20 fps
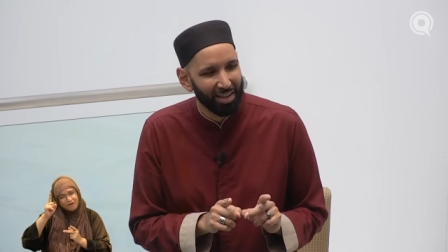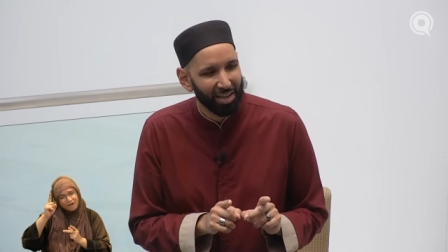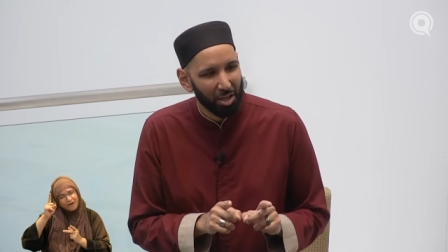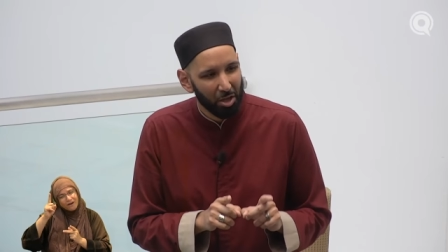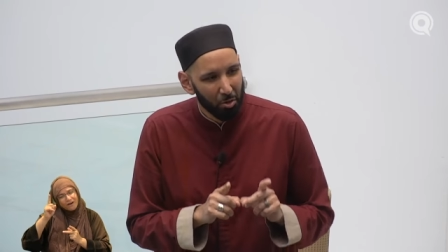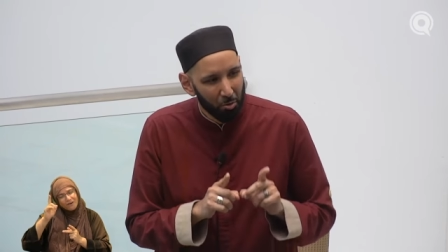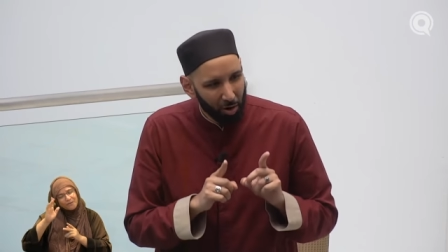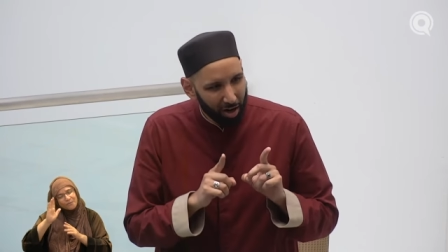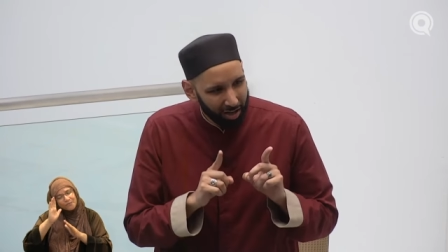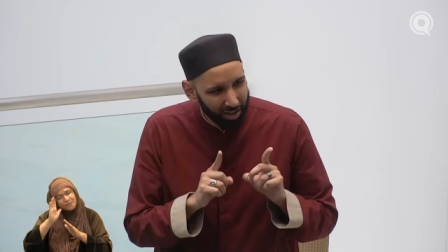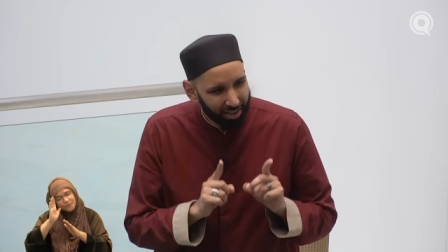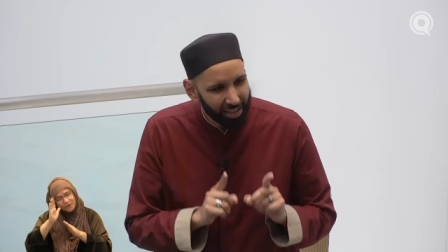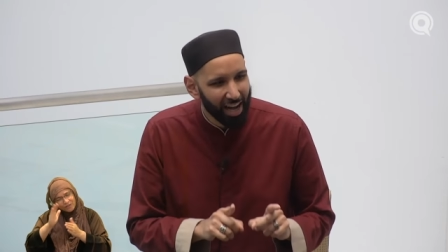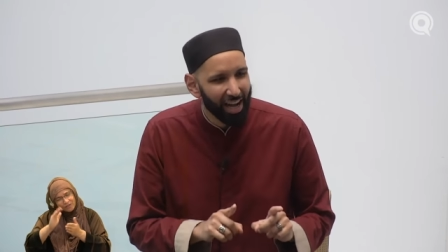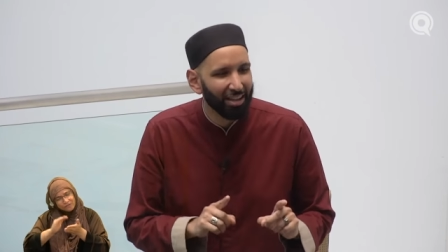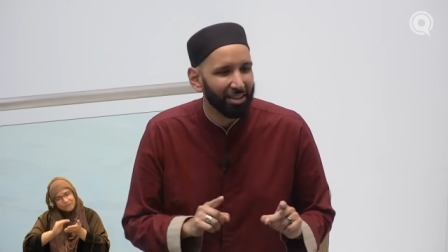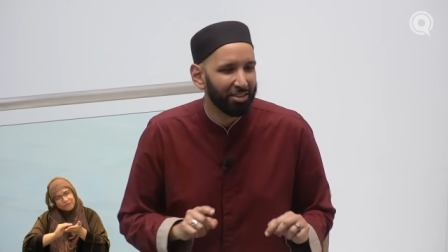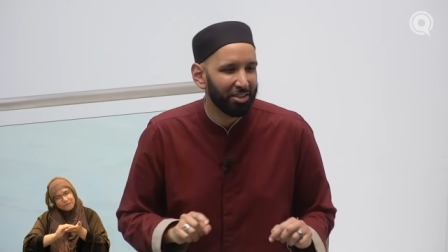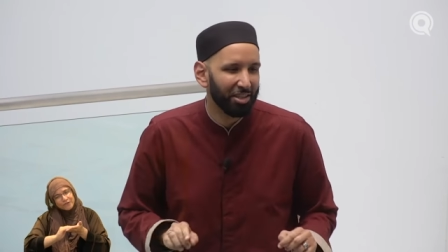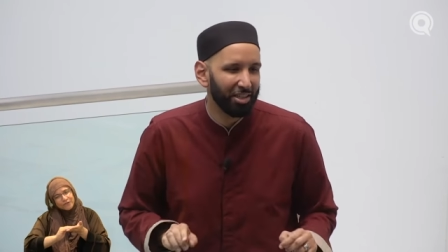you are
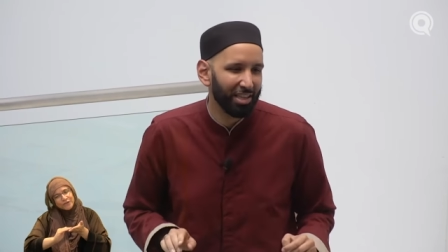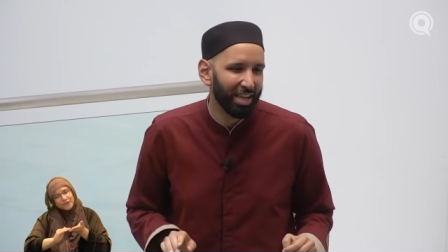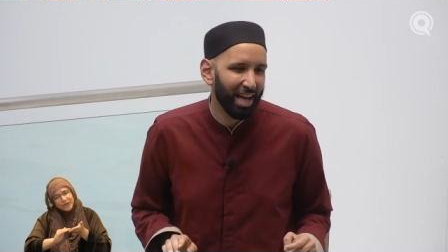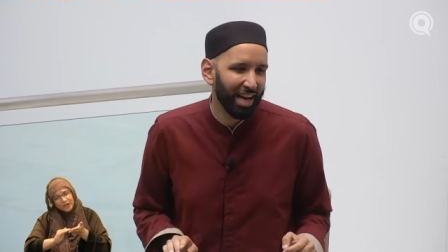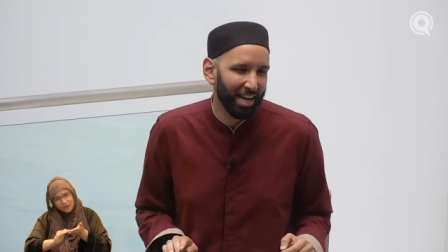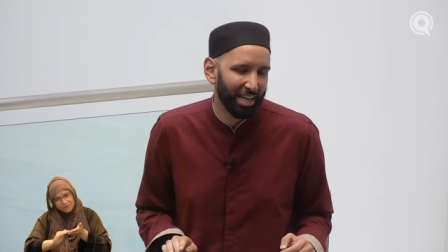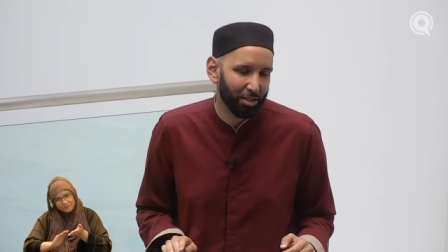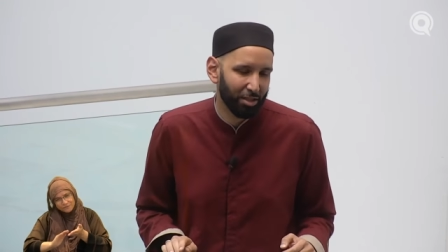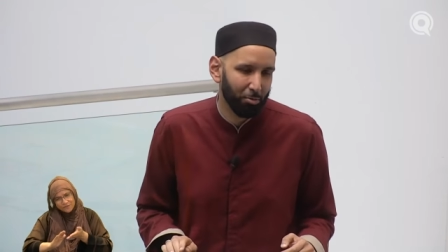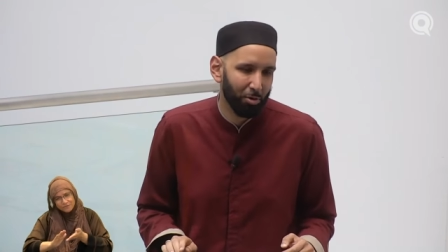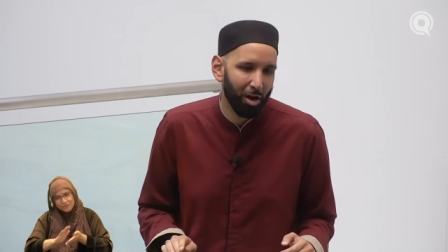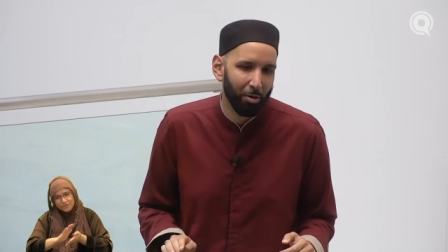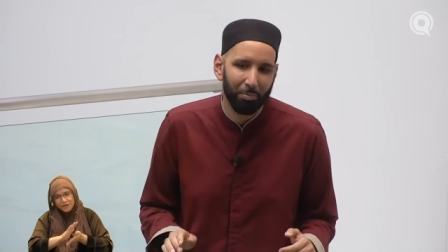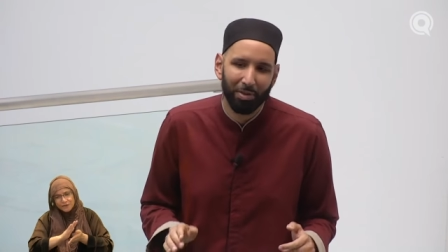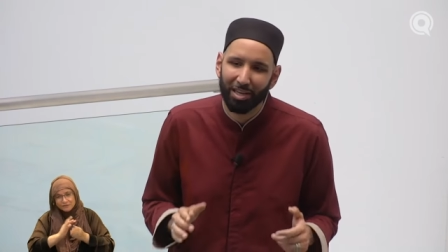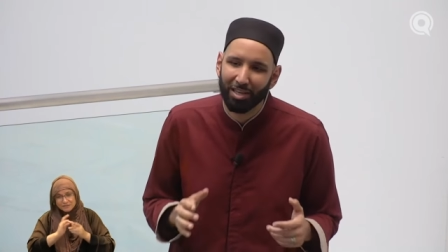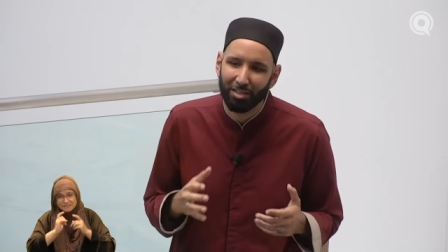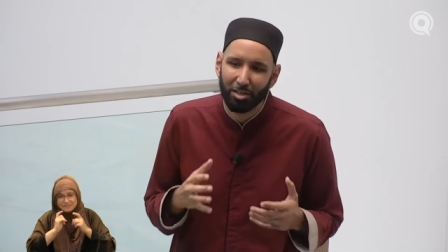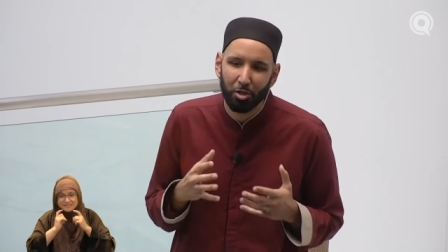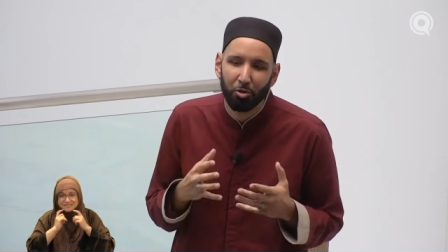acknowledging that as well,
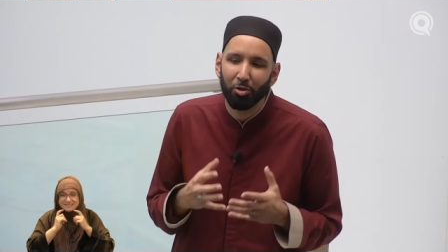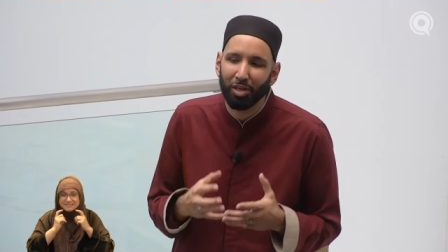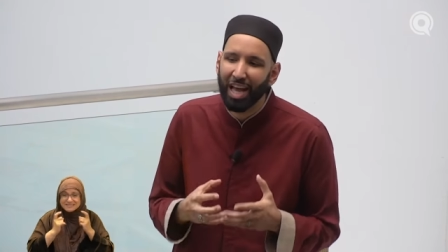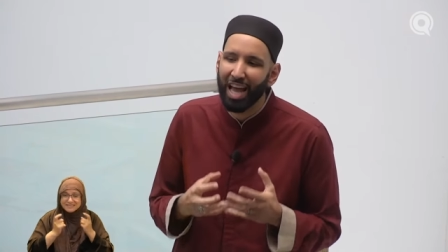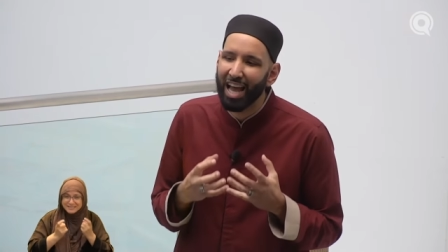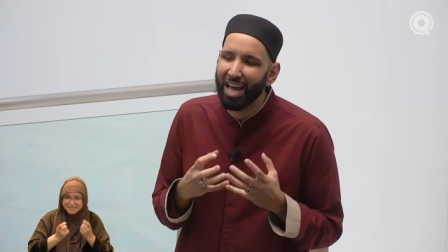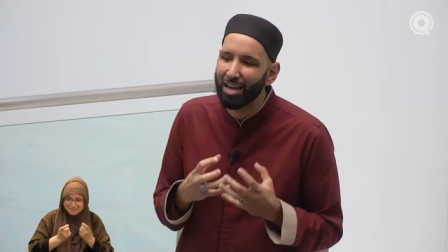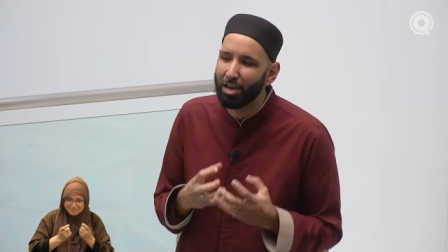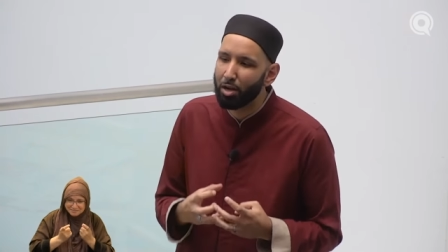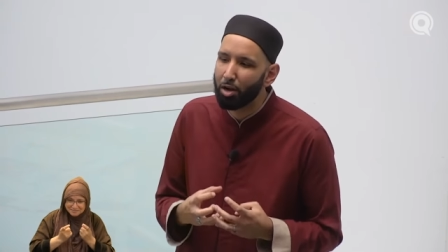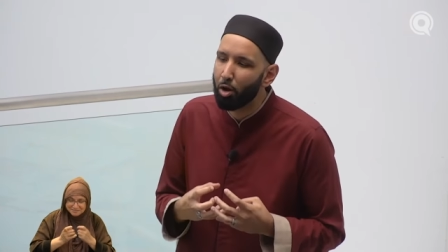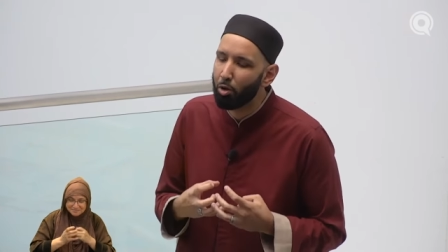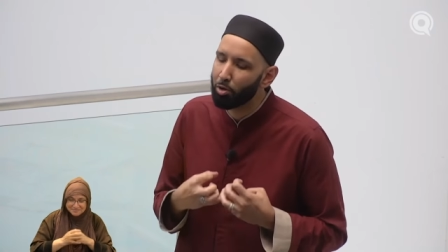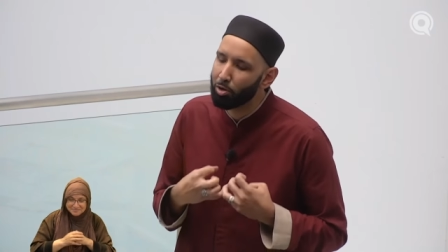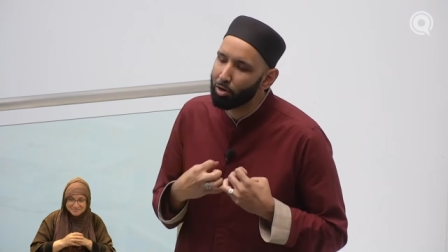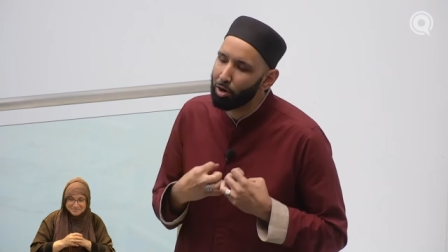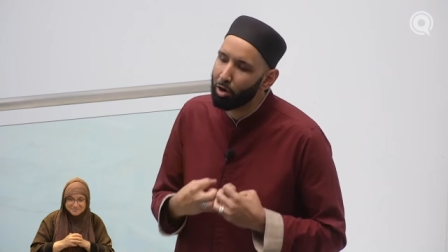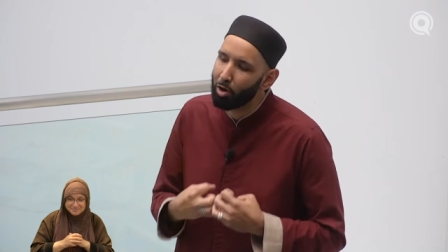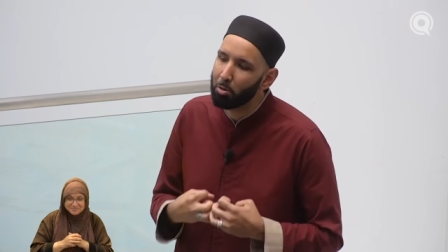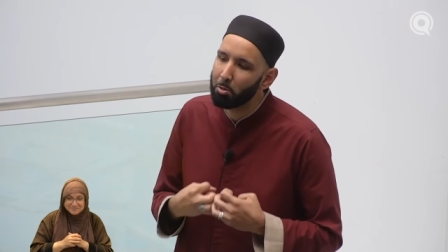because you can't know
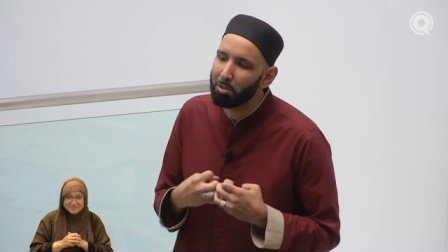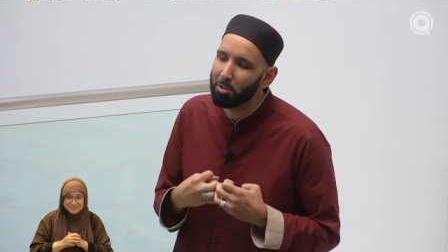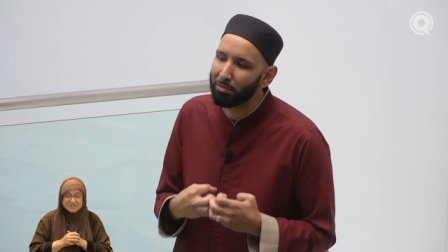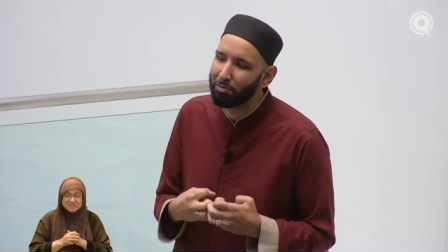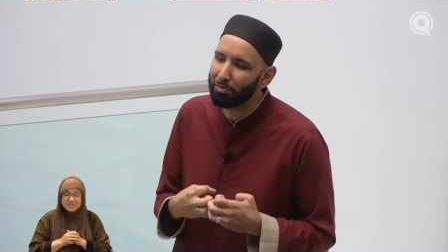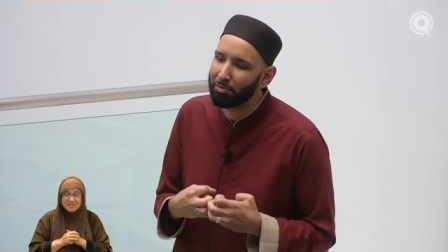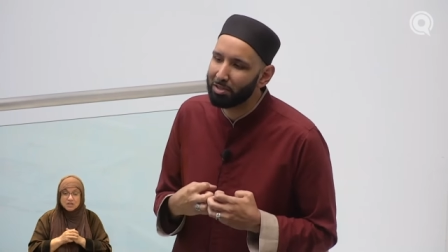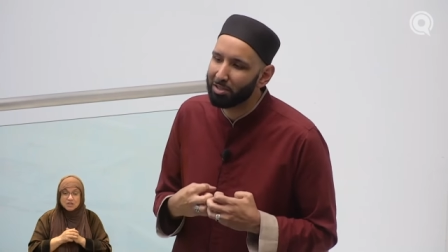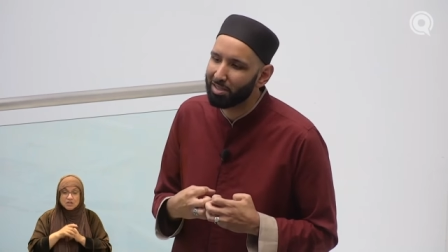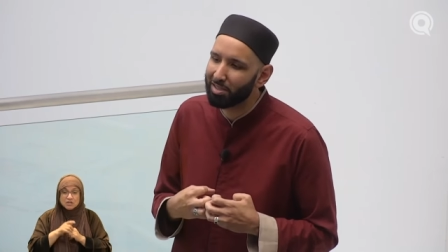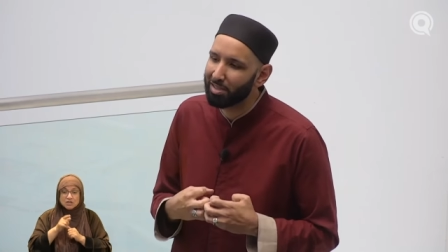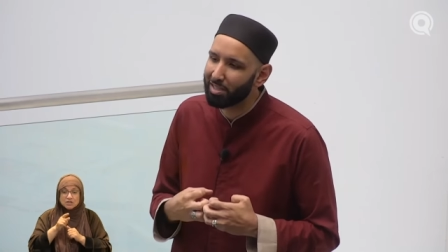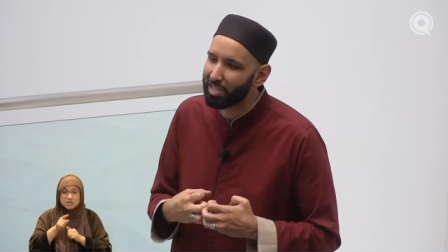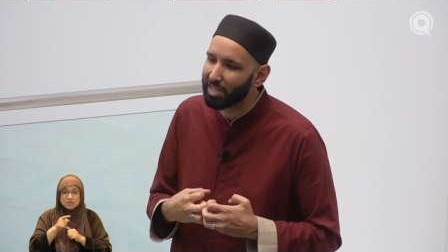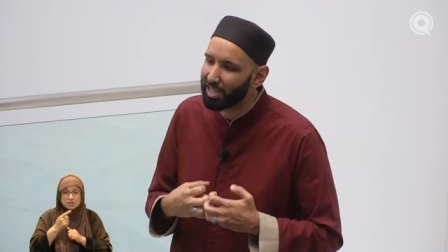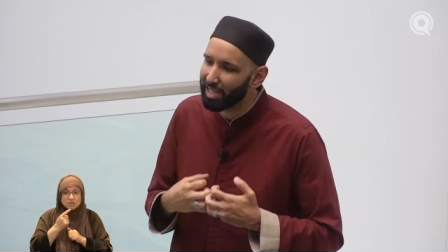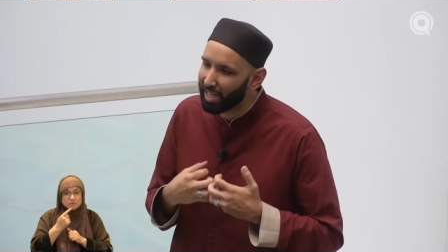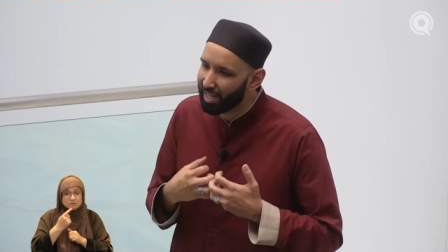your own deficiency